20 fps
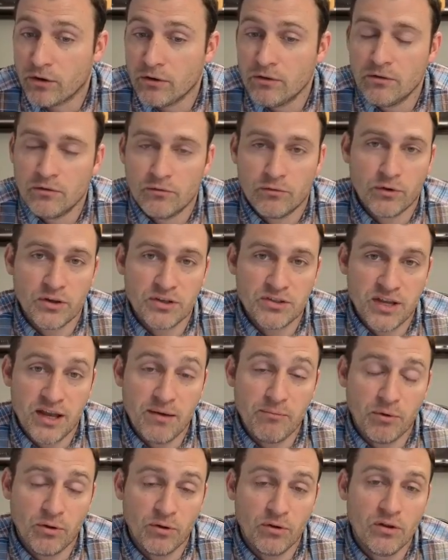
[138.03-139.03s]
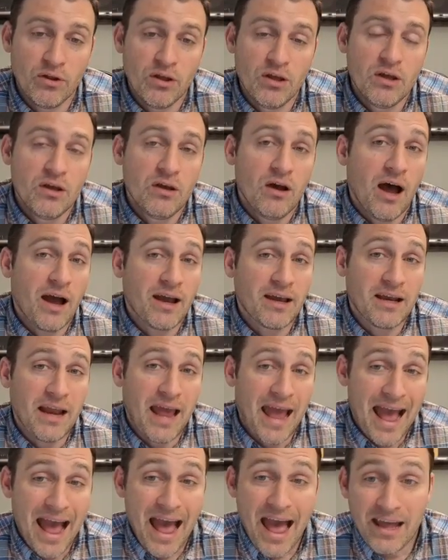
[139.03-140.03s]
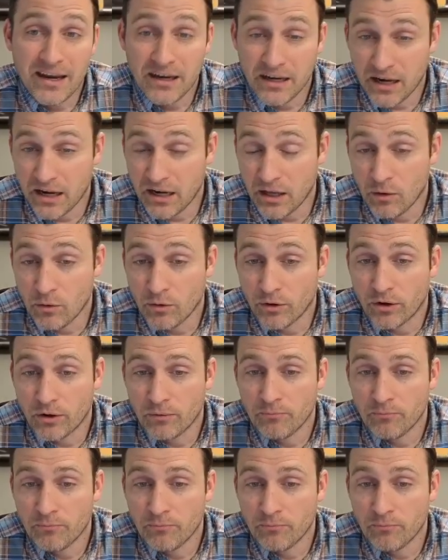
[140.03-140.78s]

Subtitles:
for example, I can add in any order,